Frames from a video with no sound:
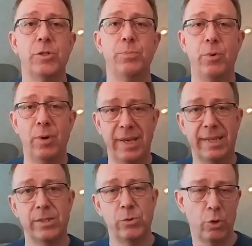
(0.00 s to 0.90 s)
to pull
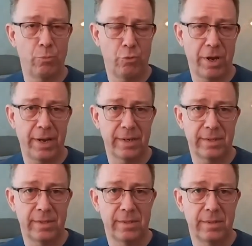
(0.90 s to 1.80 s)
into your product.
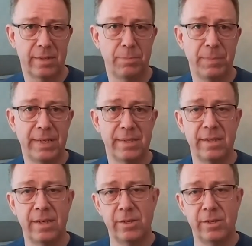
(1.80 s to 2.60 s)
That means,